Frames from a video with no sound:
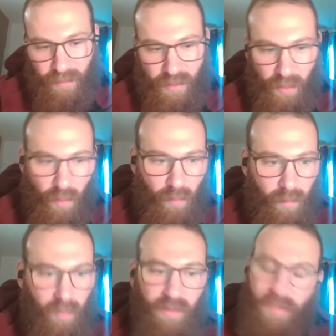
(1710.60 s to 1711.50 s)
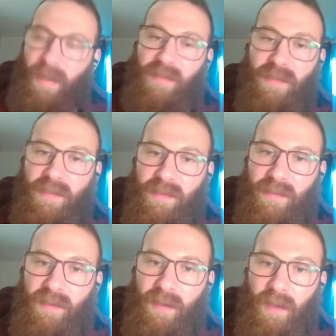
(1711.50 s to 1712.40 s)
they're so model
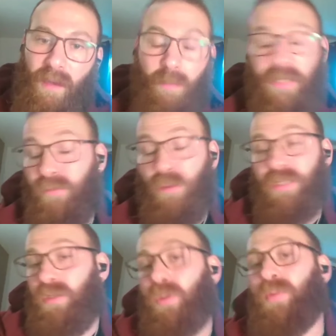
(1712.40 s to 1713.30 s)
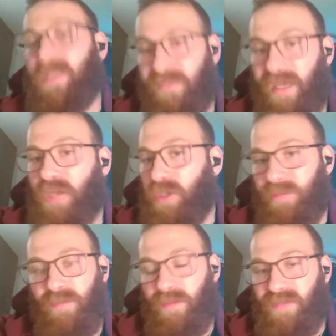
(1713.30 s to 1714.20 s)
dependent. But of course, there's no
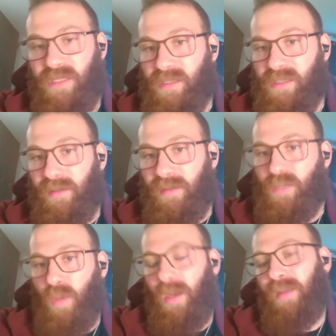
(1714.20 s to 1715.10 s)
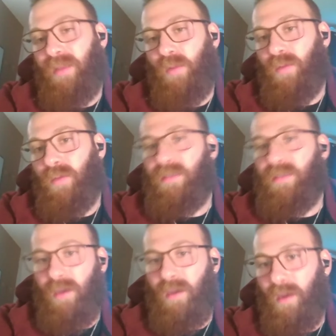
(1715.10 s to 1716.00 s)
specification from the physics side. That's why I think we
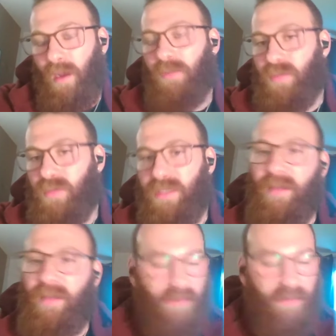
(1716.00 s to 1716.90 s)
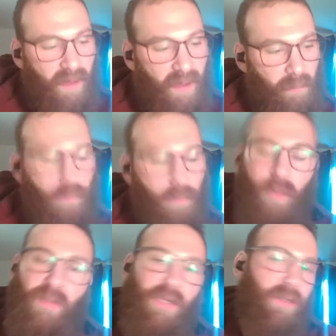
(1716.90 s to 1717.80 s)
need to understand that
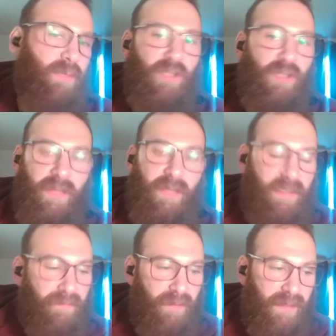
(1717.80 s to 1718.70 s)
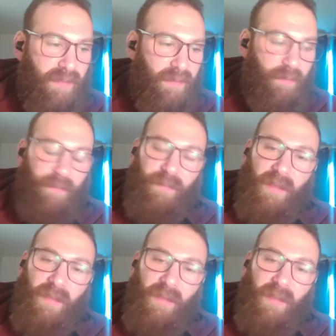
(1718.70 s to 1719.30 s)
models and cosmology to be different.